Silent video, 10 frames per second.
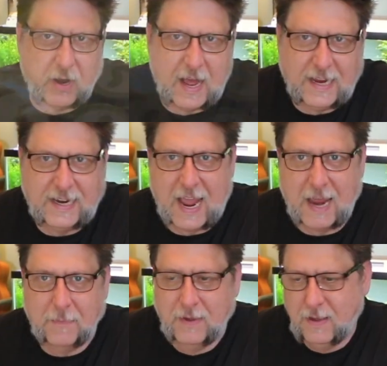light
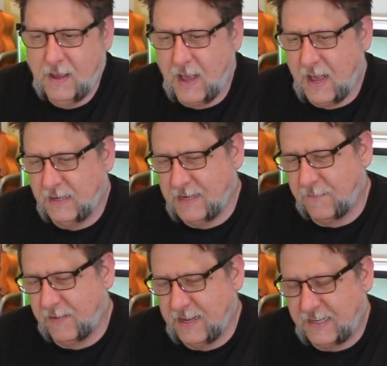game.
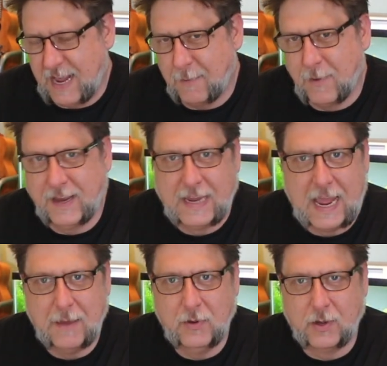Definitely a gateway
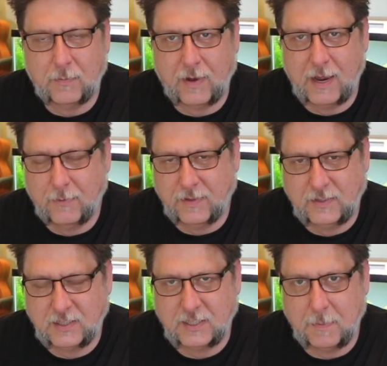game you can play with
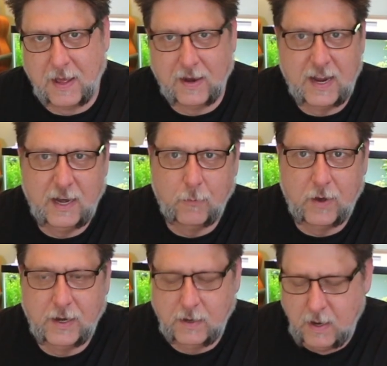just about
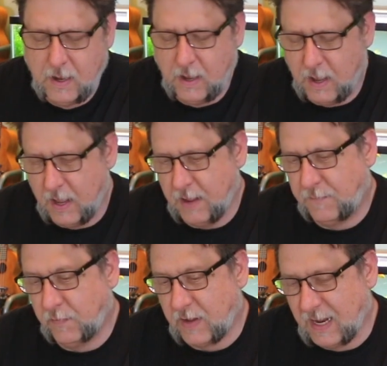anyone. If
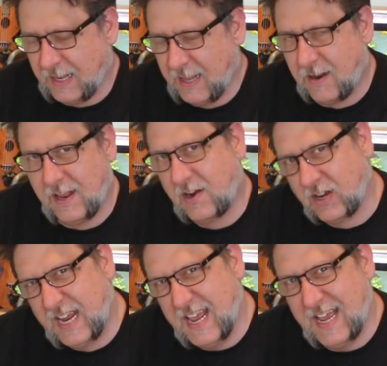you've got little
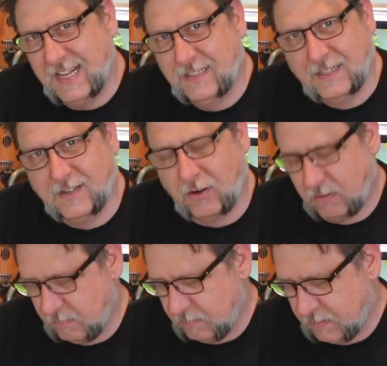kids and
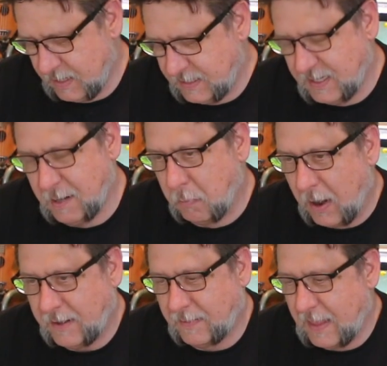they tend to
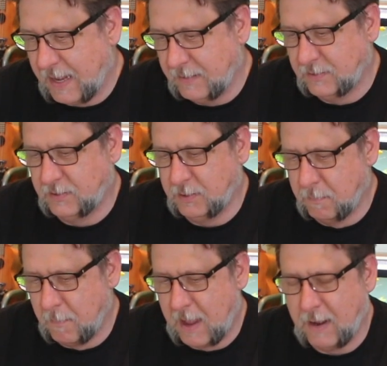break things, you
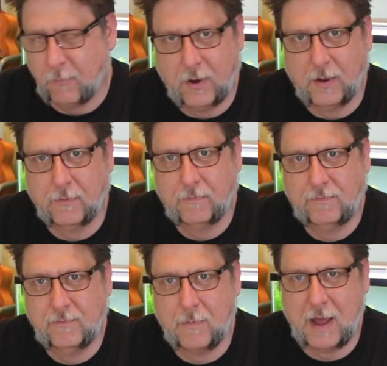
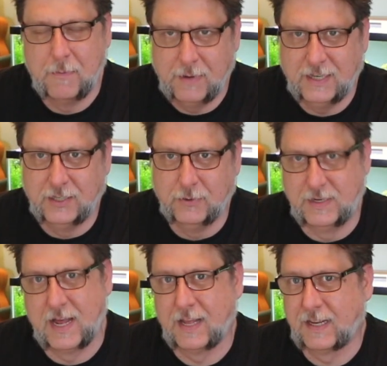might be too
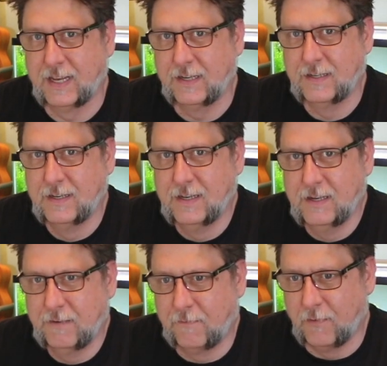delicate
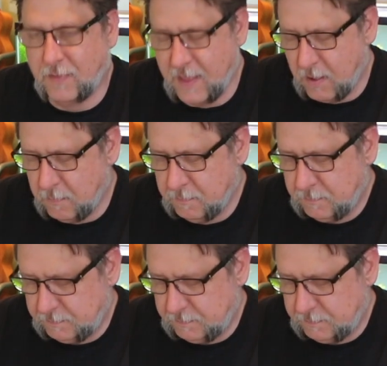for them.